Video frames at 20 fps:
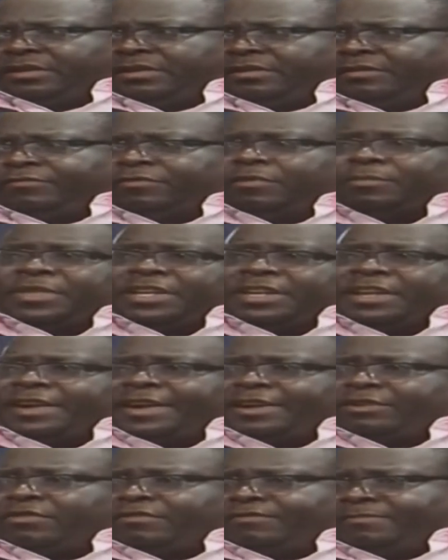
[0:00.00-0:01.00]
from the
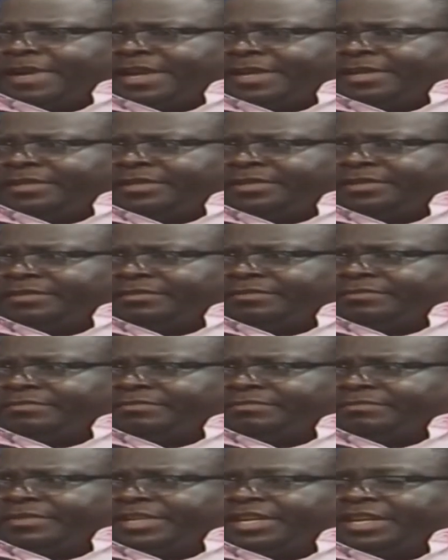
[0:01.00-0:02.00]
Director of Mines.
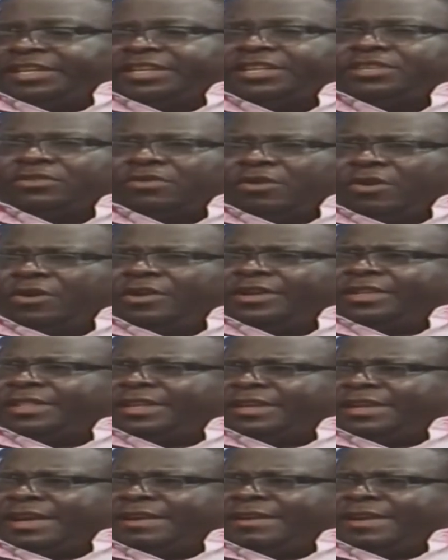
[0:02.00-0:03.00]
It is only the
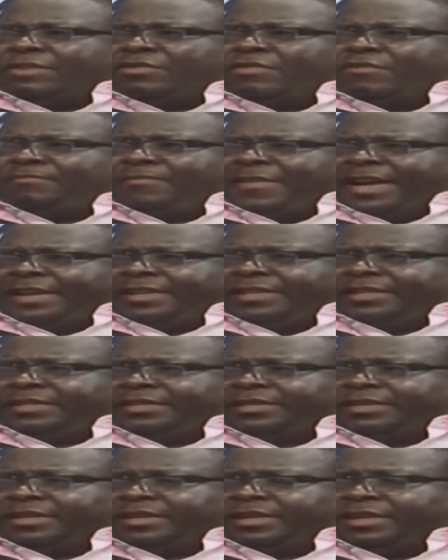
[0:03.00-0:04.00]
Director of
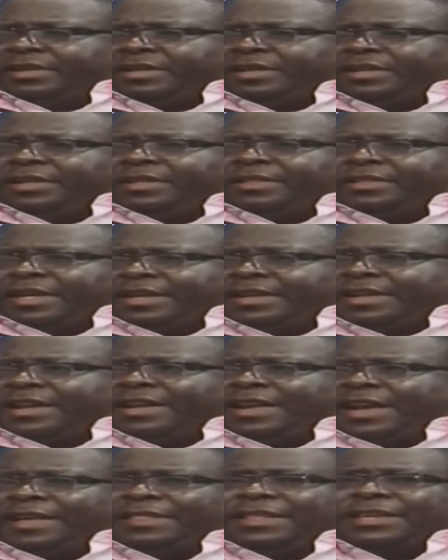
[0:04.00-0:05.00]
Mines that
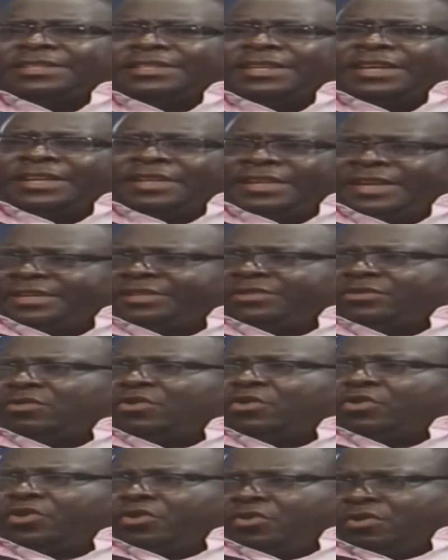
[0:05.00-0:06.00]
can either say yes
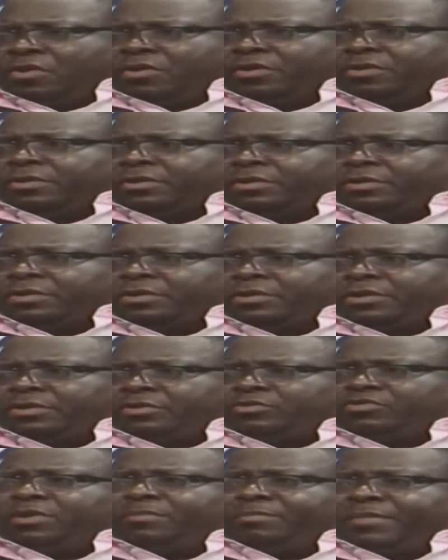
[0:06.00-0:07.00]
or no
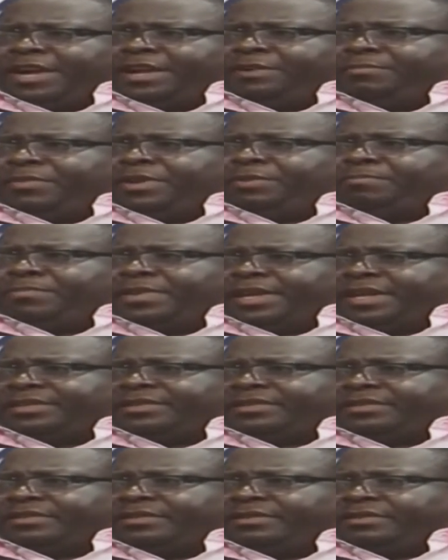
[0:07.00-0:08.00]
to a mine being
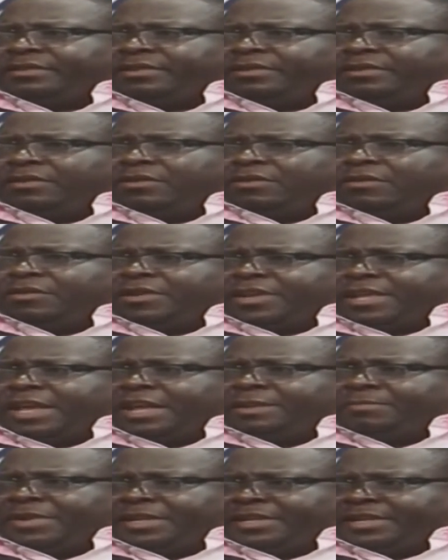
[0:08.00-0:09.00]
placed on care
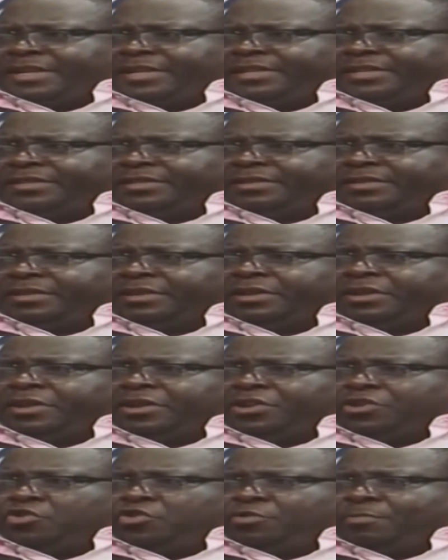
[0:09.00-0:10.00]
and maintenance.
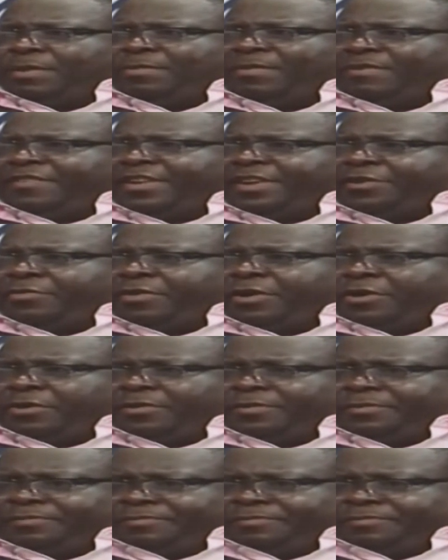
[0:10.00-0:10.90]
You remember very well